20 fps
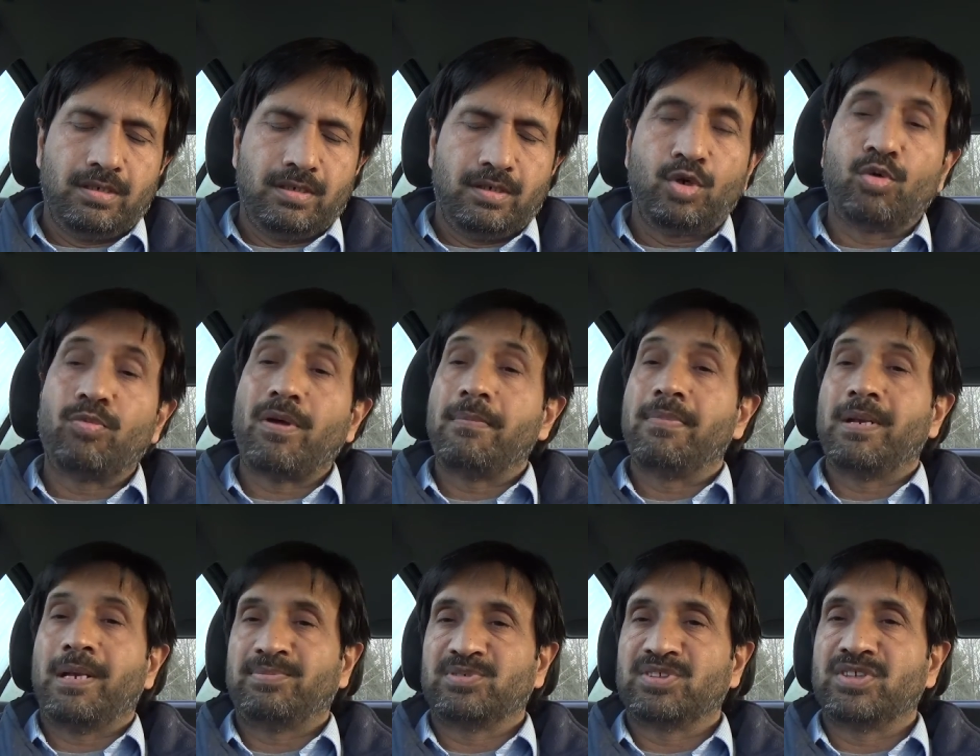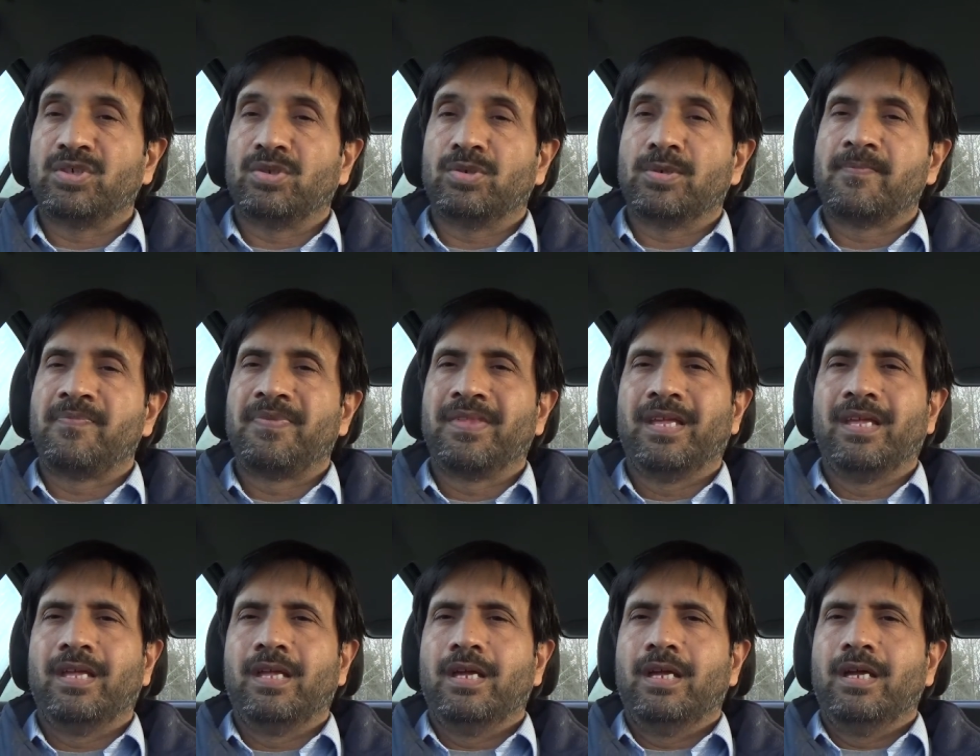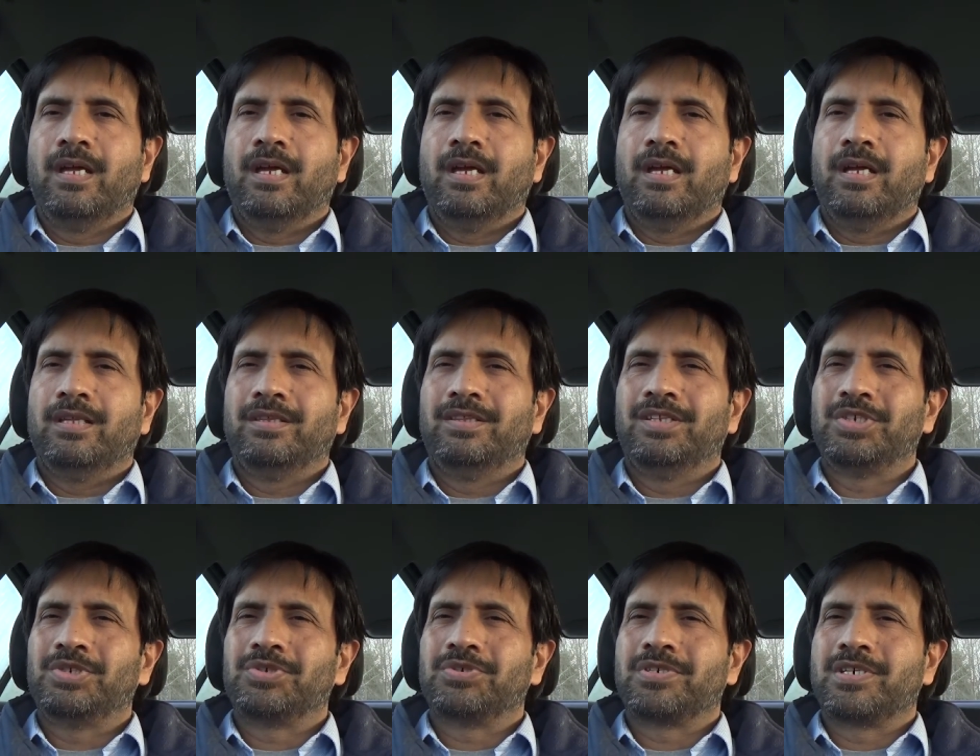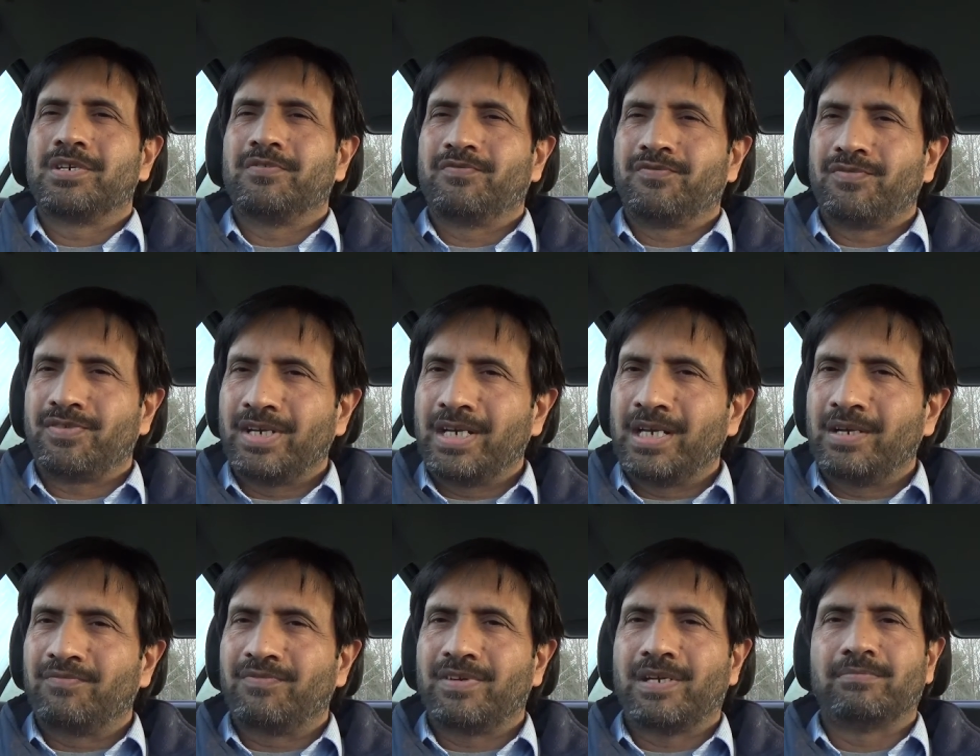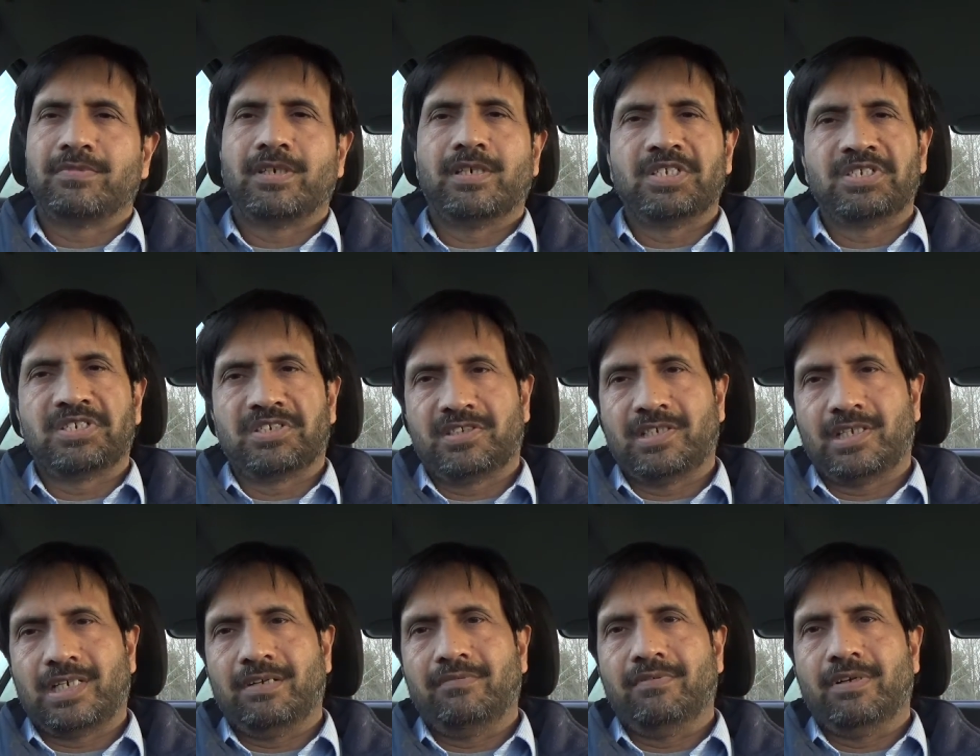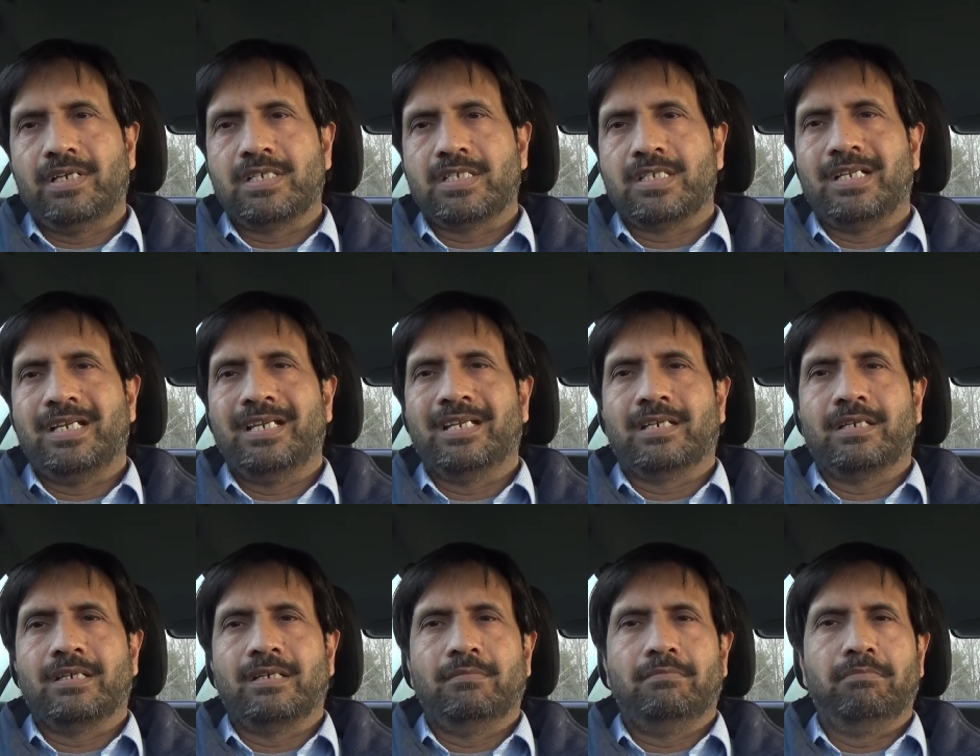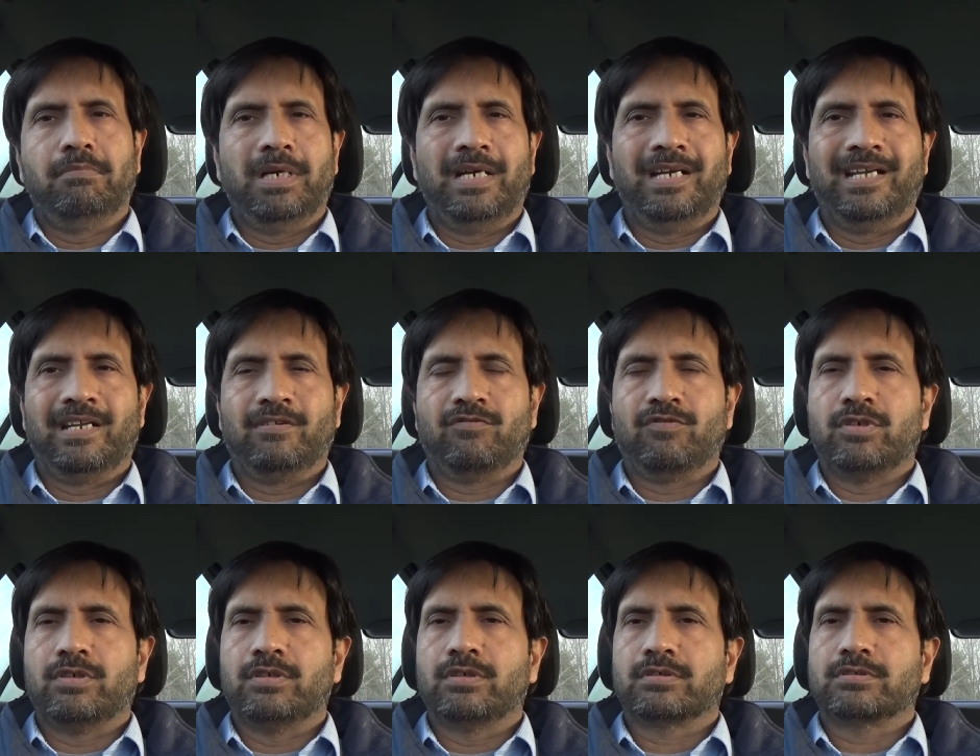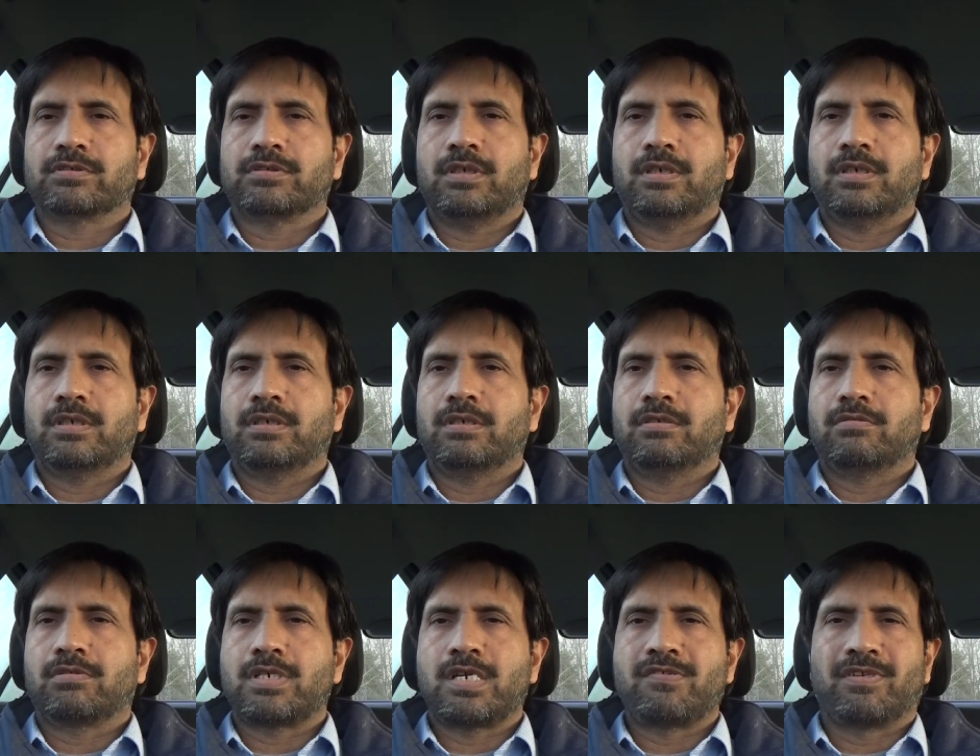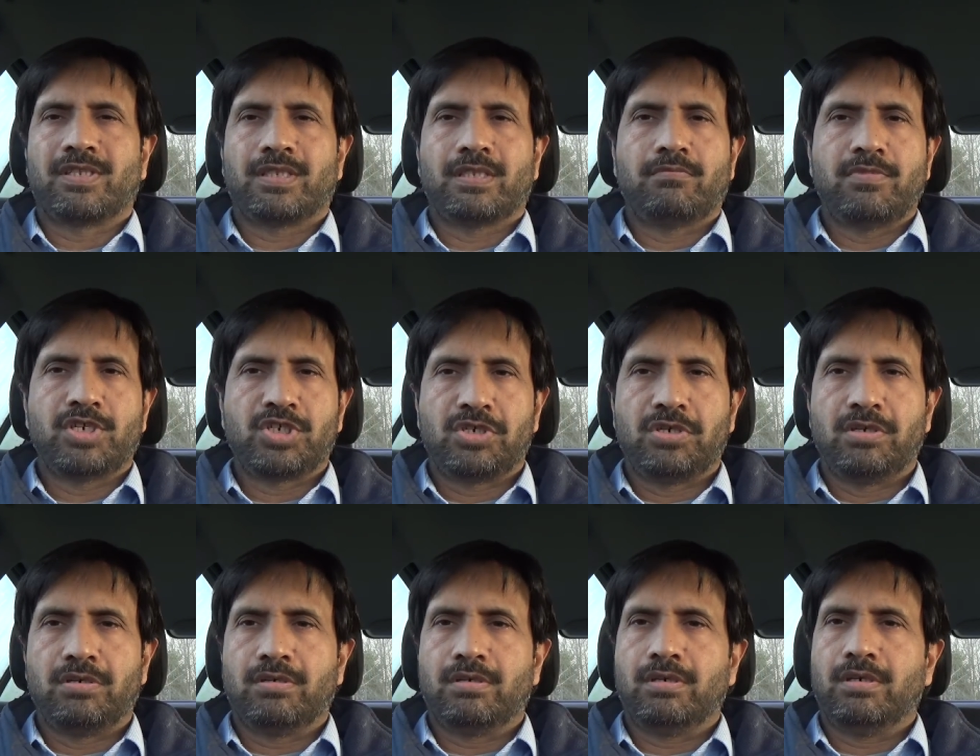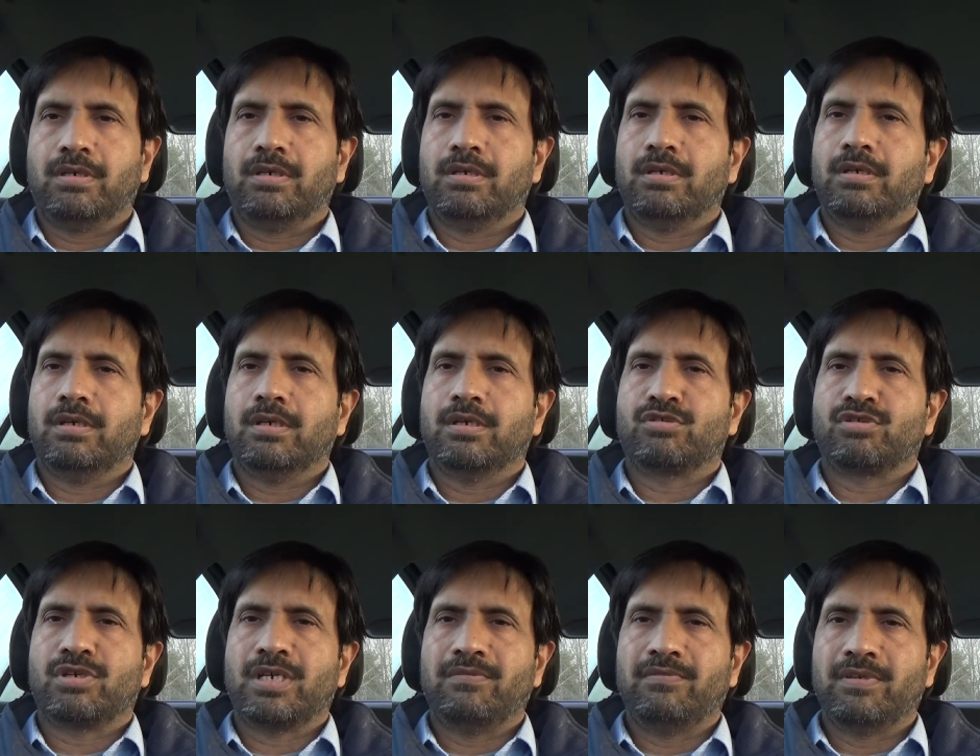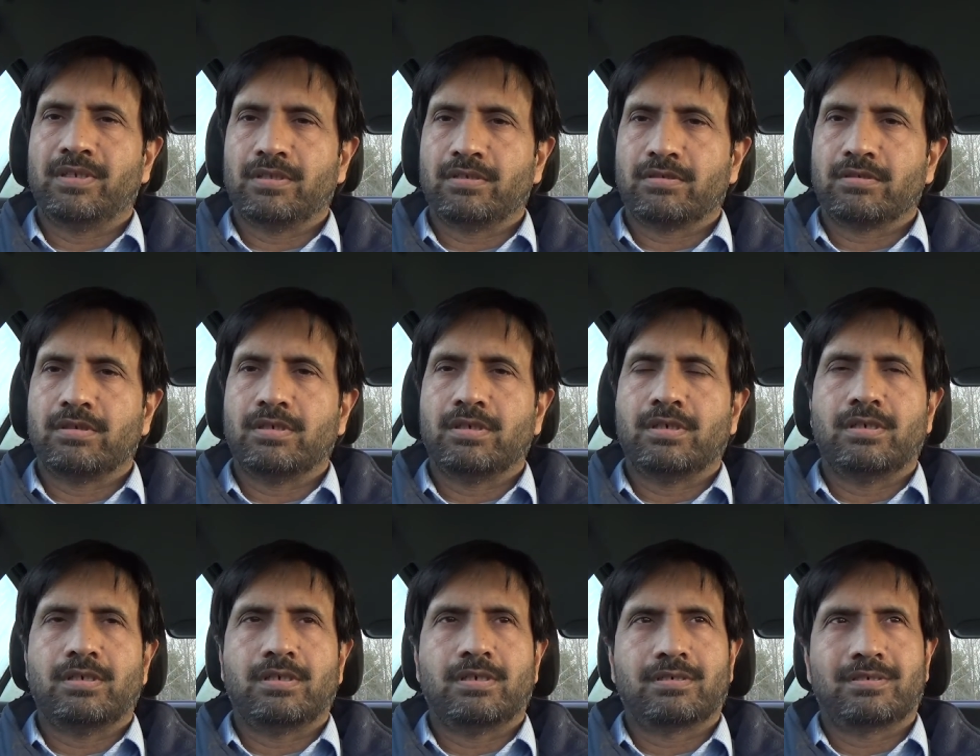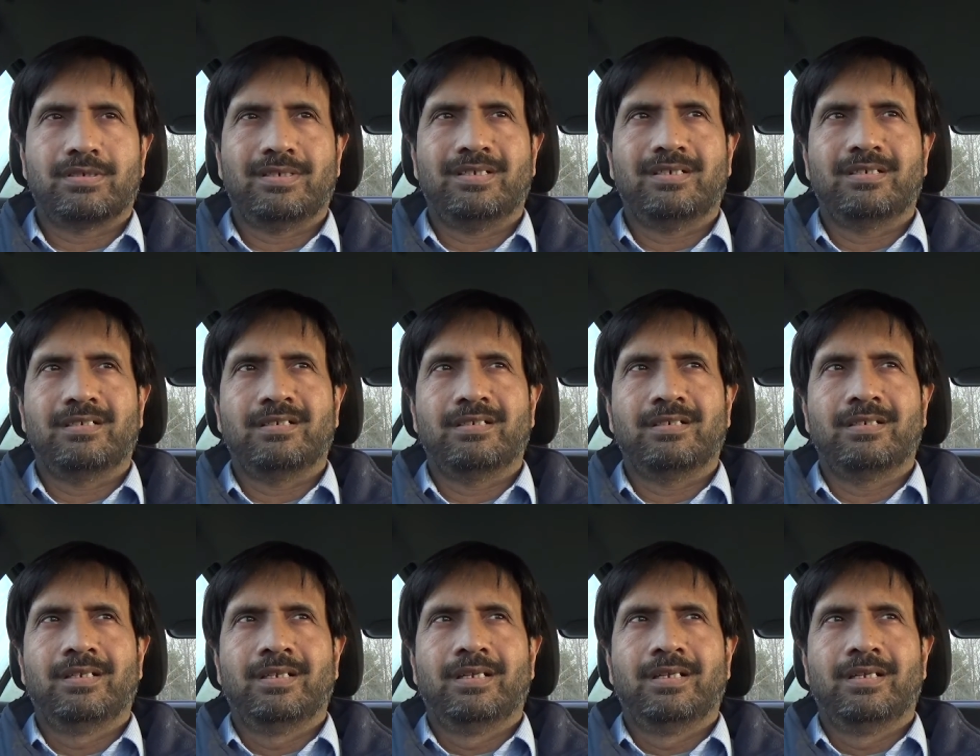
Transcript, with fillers: lobe epilepsy, you know, they should refrain from the dangerous activities like building works or driving the machinery or driving the car or